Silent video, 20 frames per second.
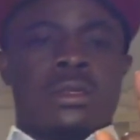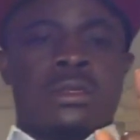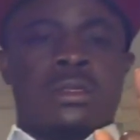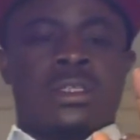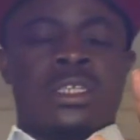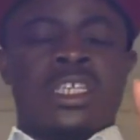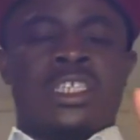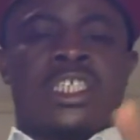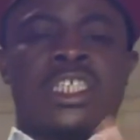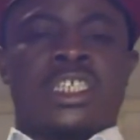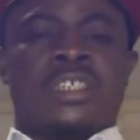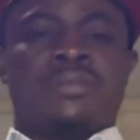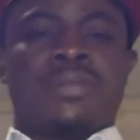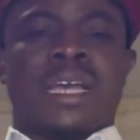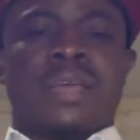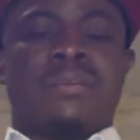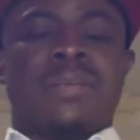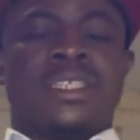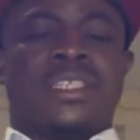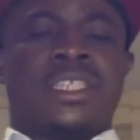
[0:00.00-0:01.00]
This is
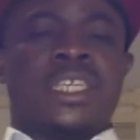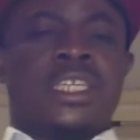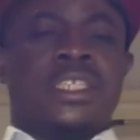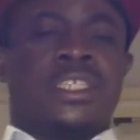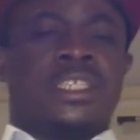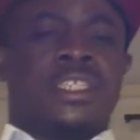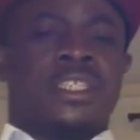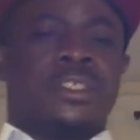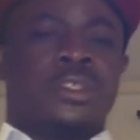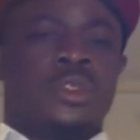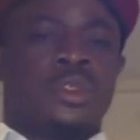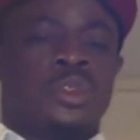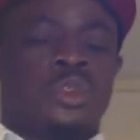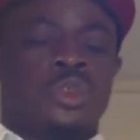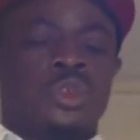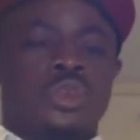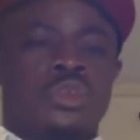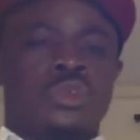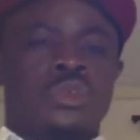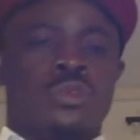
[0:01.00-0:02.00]
my message
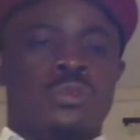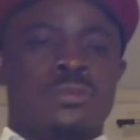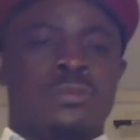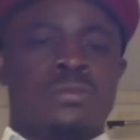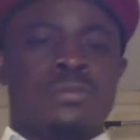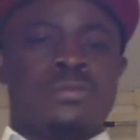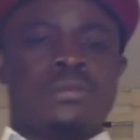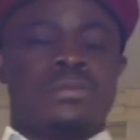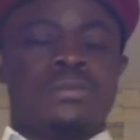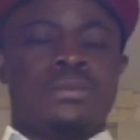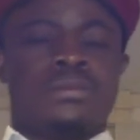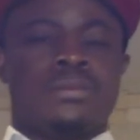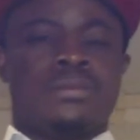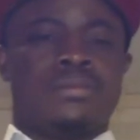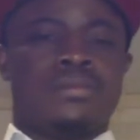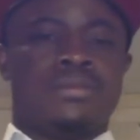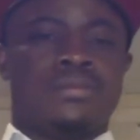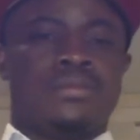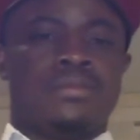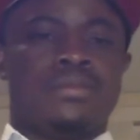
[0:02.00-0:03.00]
to you,
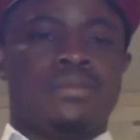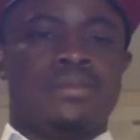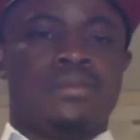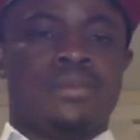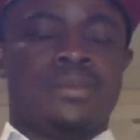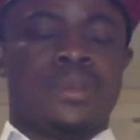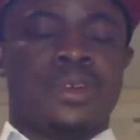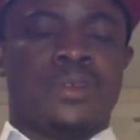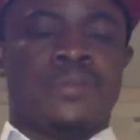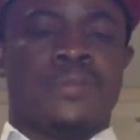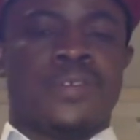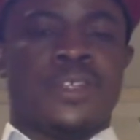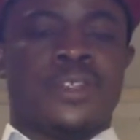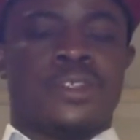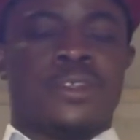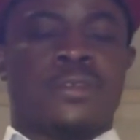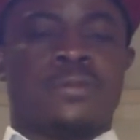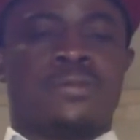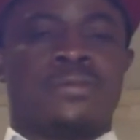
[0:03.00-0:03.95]
Professor